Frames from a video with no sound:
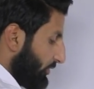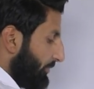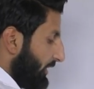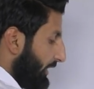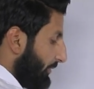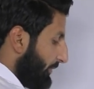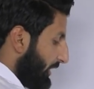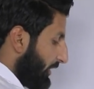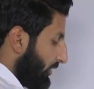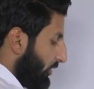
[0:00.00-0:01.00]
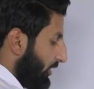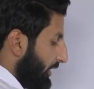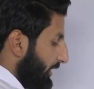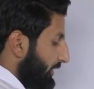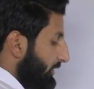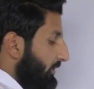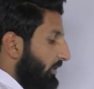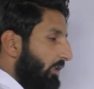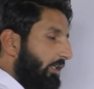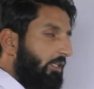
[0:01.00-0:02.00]
to the mirror or
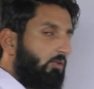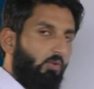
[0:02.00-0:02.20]
it